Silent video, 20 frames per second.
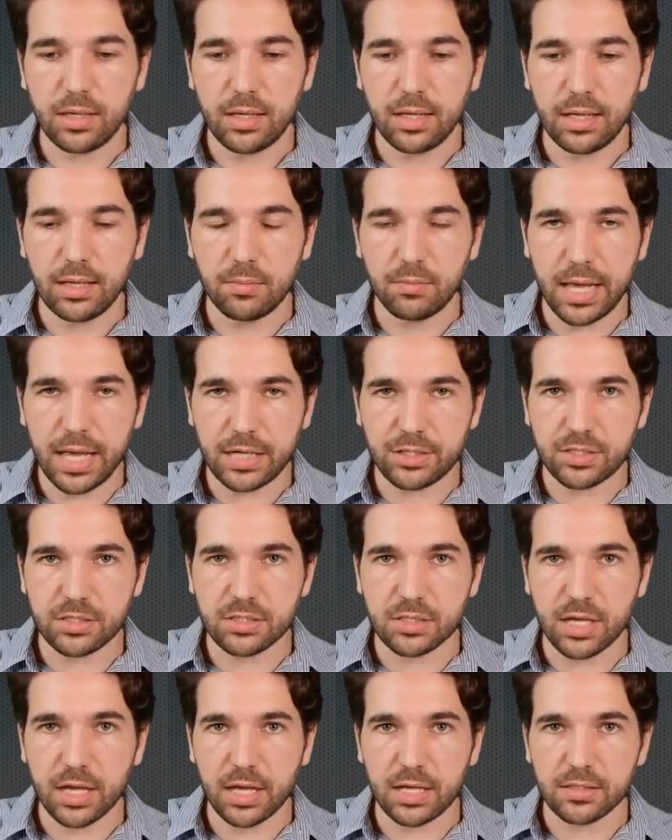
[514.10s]
in
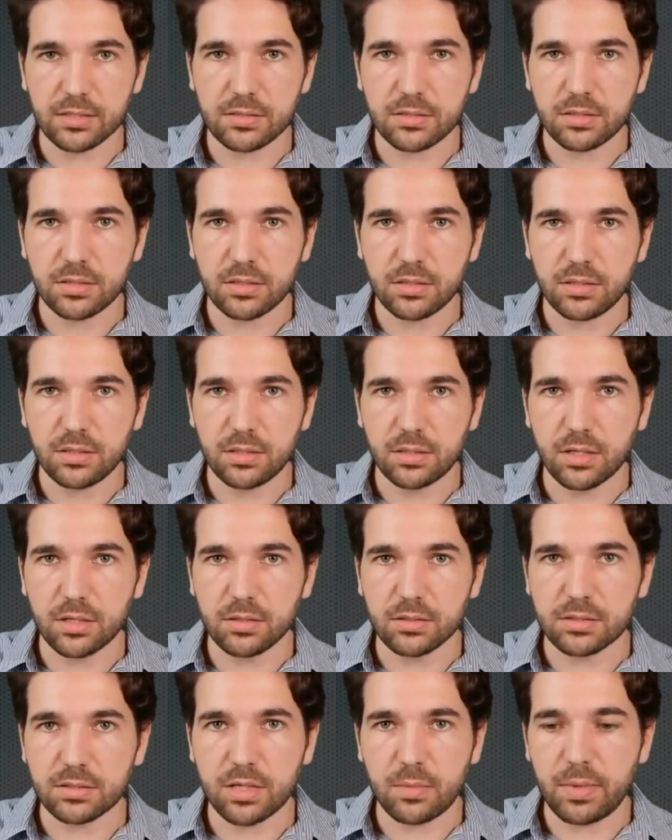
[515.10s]
Manchin's case, you
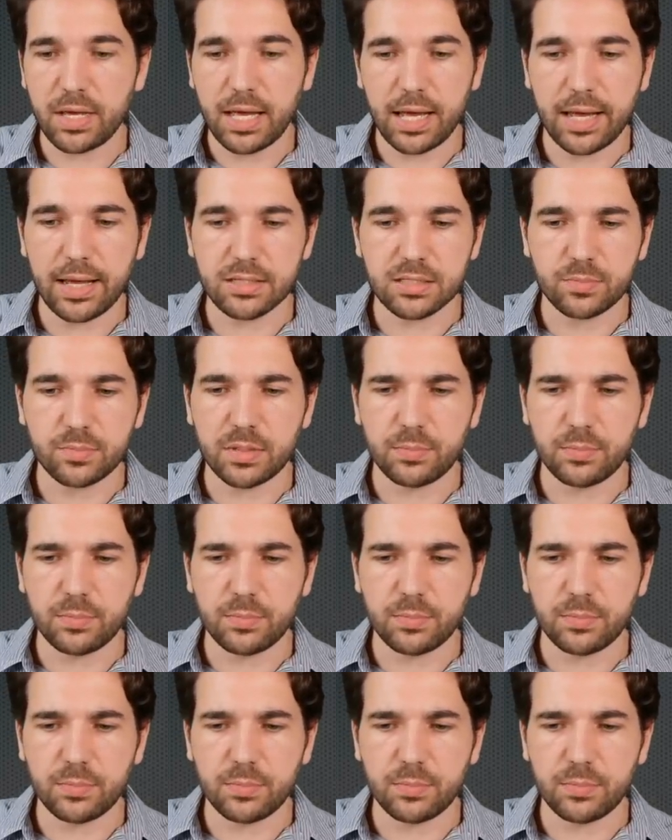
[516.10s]
know, some may ask,